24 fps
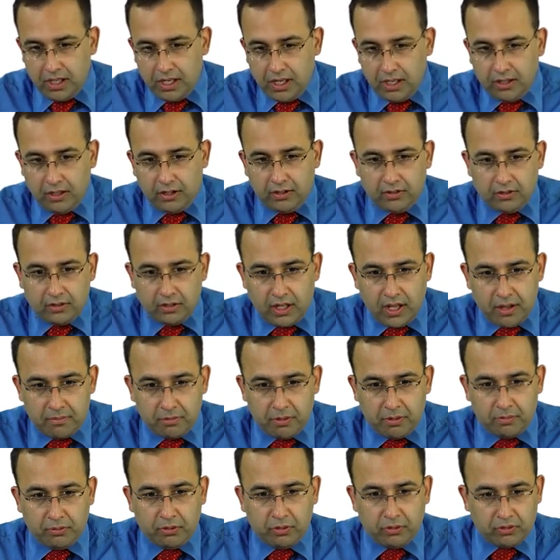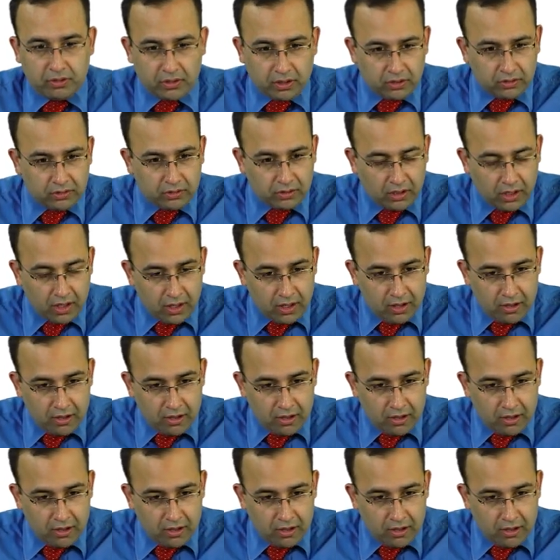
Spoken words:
it is apoptosis,